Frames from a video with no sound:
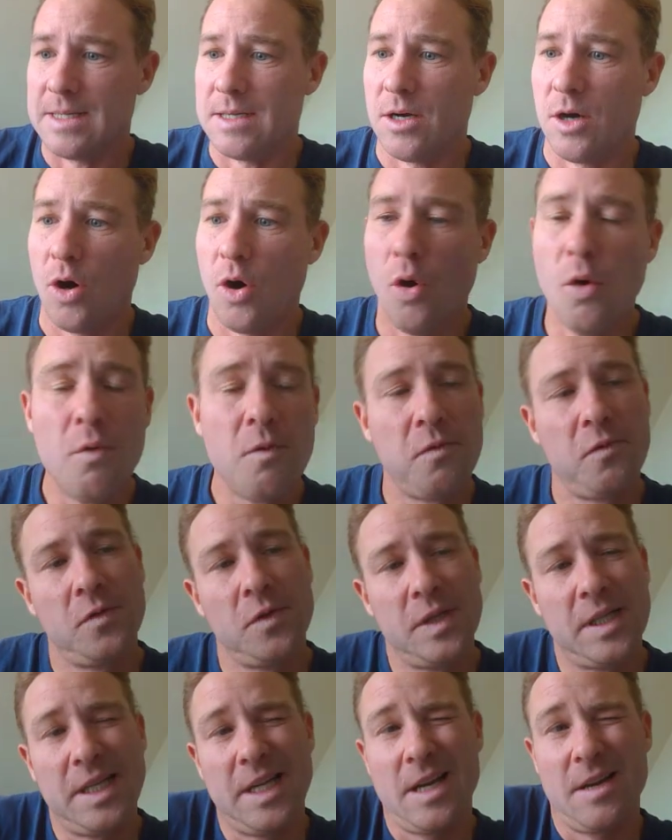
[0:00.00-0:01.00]

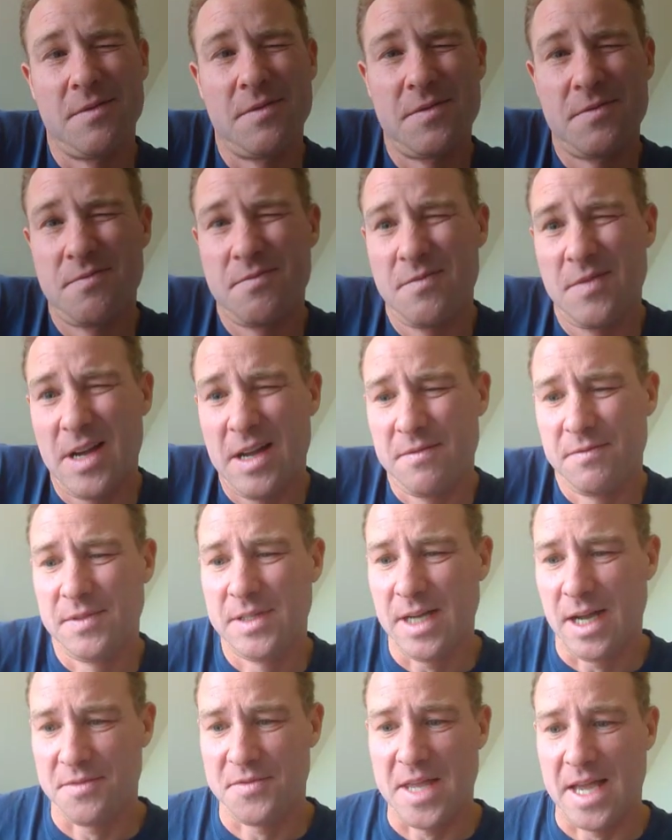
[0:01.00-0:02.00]
hopefully I've
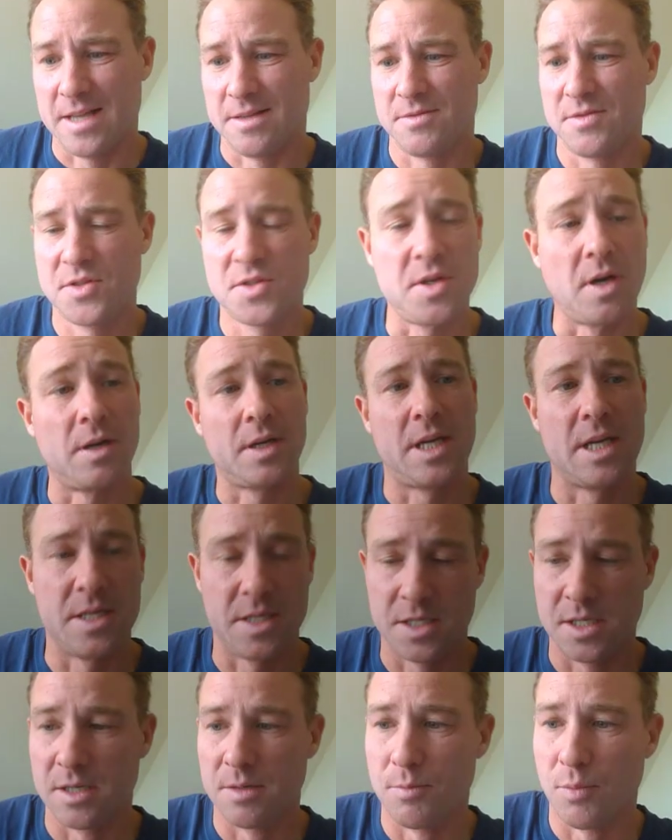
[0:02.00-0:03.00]
got that sunk
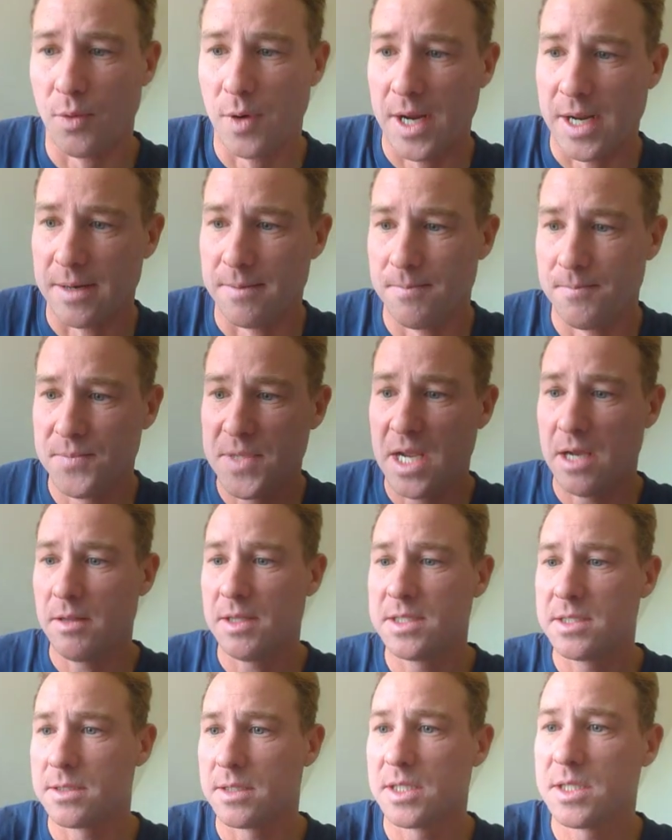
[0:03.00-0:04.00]
into your brain. Now
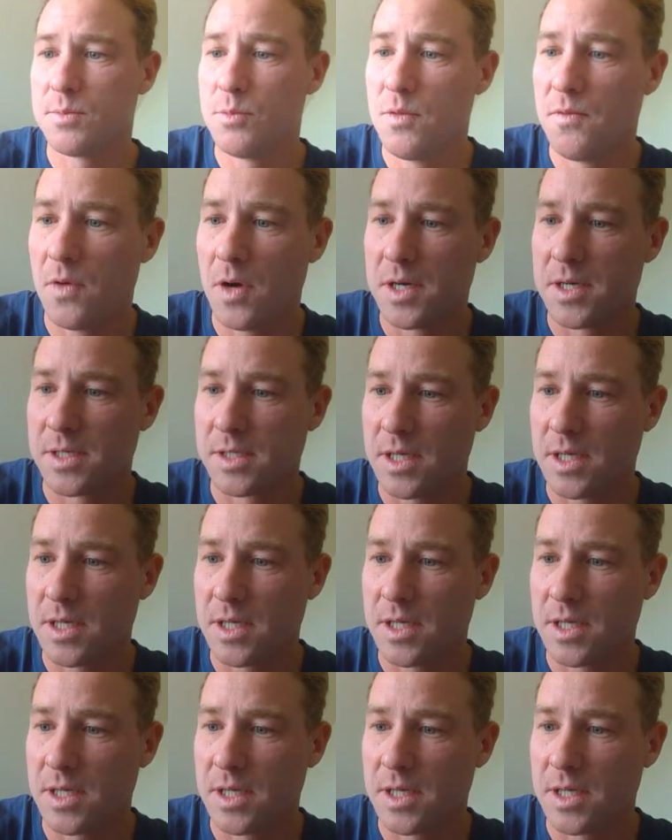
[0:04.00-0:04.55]
let's move on to